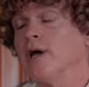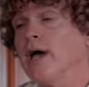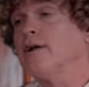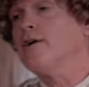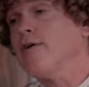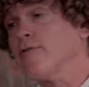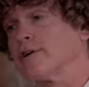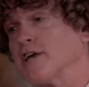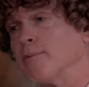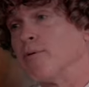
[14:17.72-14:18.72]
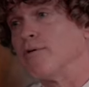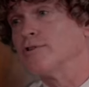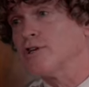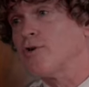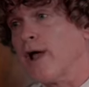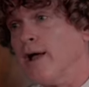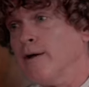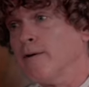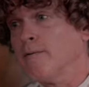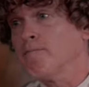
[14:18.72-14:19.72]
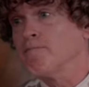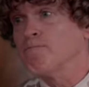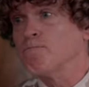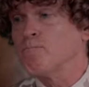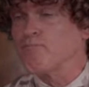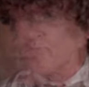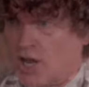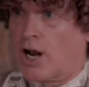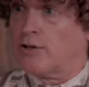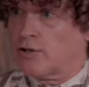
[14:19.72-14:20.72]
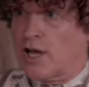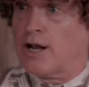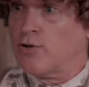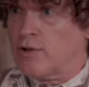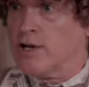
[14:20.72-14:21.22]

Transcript: at another example. Is this okay? Yeah. Can I do